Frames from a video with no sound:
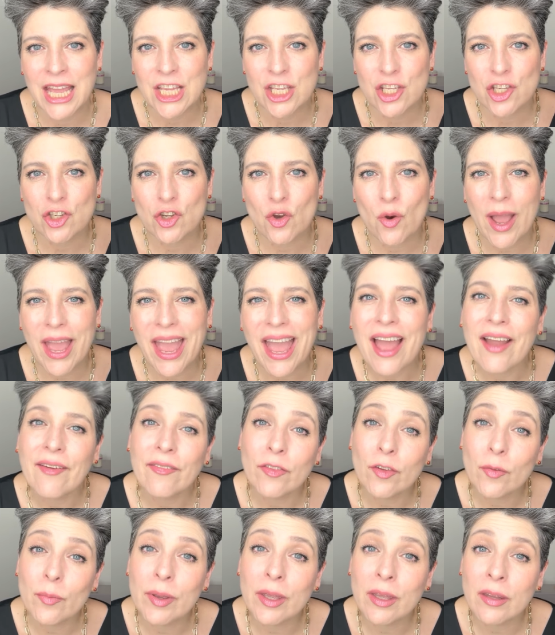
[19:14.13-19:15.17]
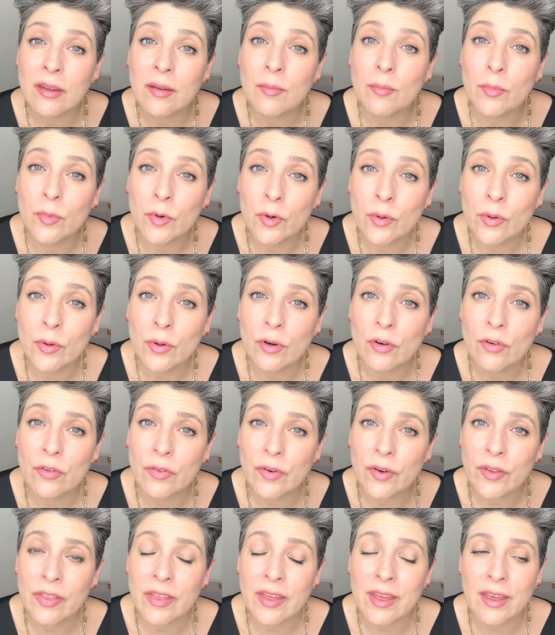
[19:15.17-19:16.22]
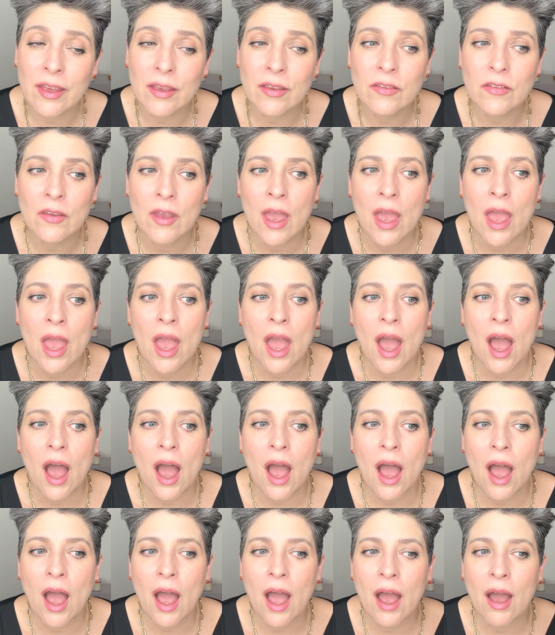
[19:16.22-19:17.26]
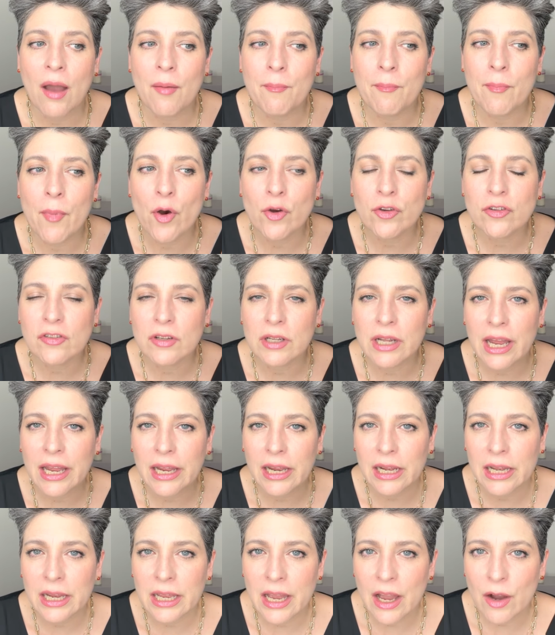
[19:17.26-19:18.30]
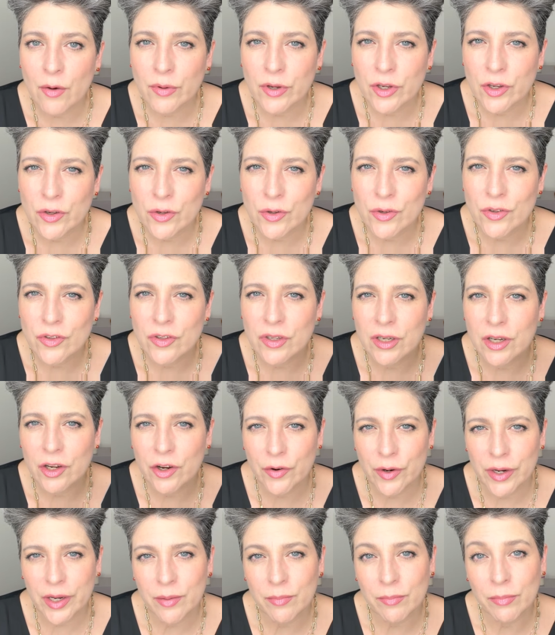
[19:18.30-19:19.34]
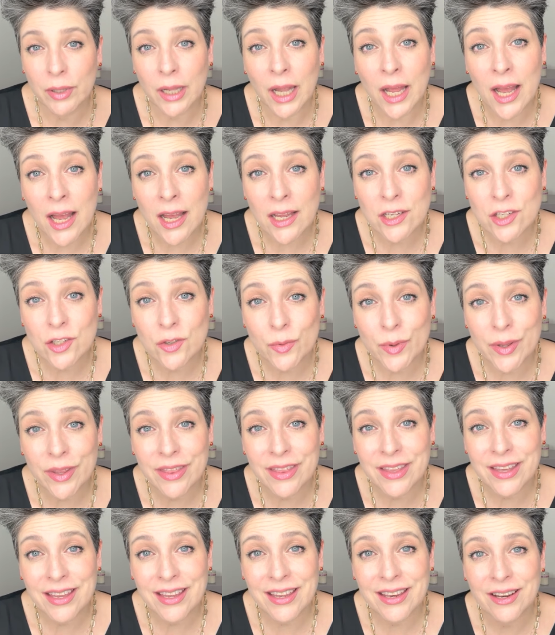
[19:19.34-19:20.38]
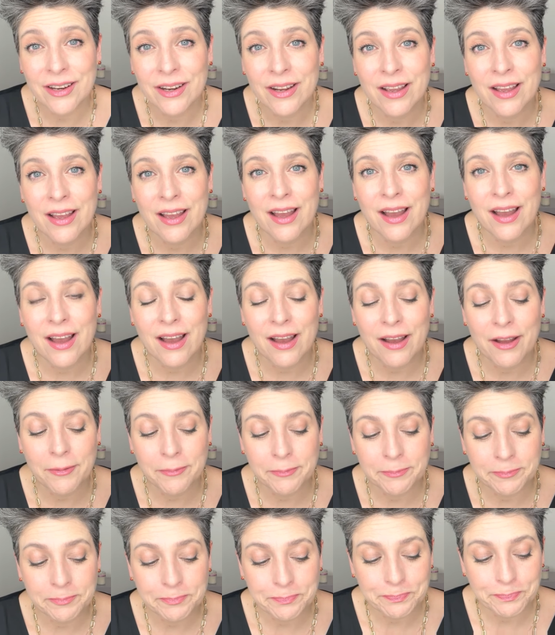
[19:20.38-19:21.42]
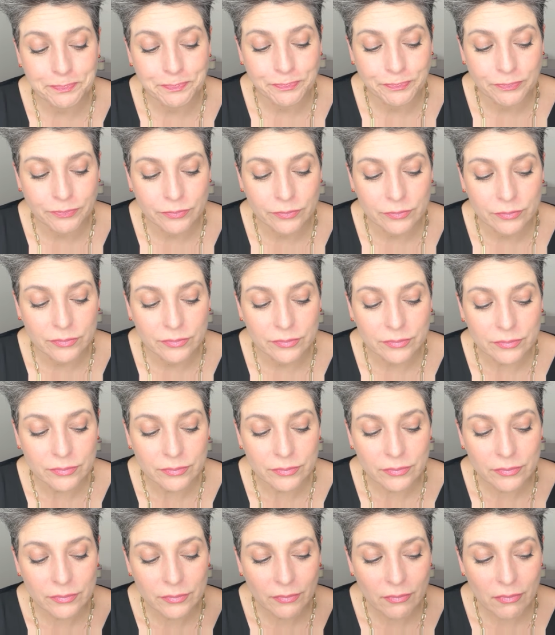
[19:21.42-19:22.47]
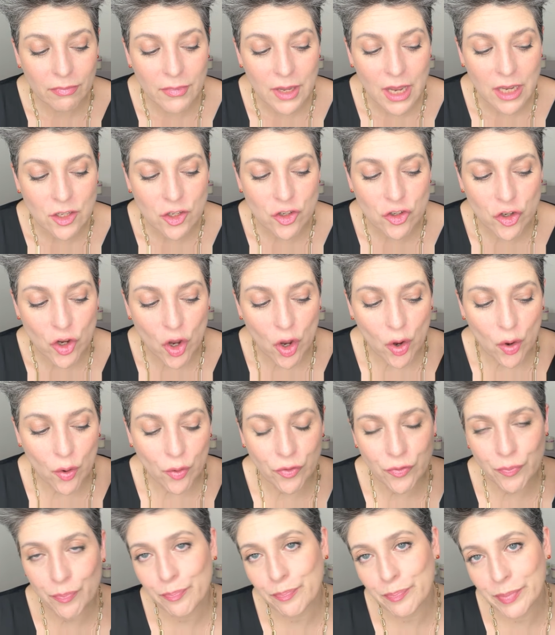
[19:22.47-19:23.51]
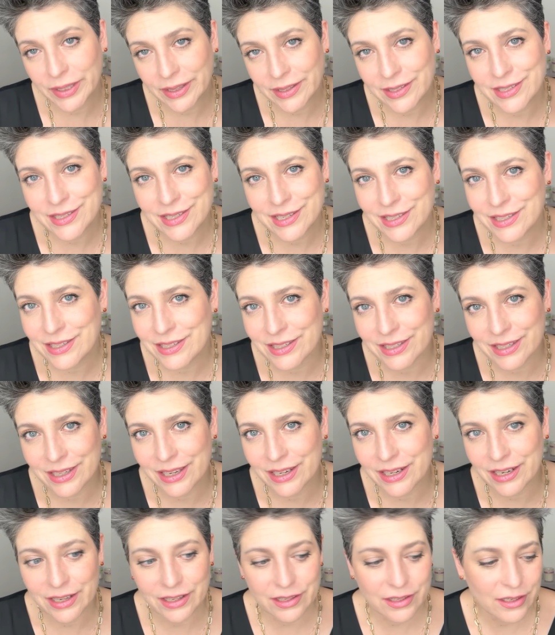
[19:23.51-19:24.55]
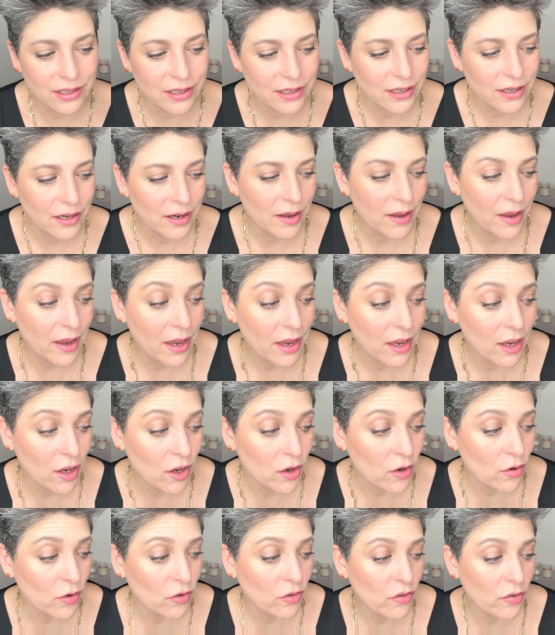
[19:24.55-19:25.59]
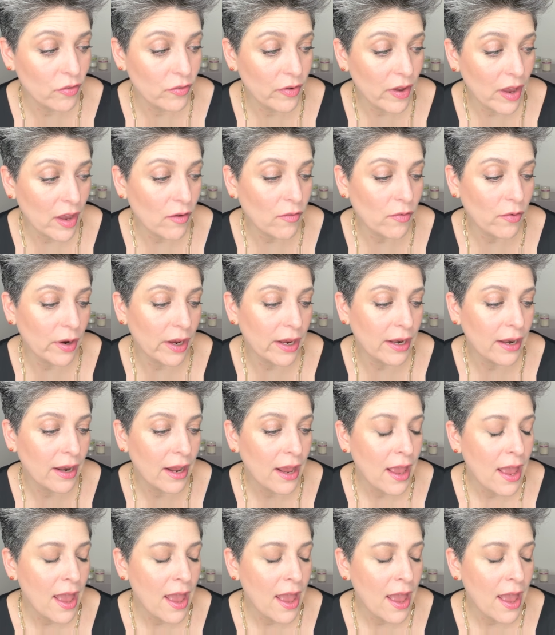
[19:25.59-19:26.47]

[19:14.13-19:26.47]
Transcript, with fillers: So I have to be in the mood for this. Uh, most likely I will use a cream blush with it. Um, so, but this is another huge favorite.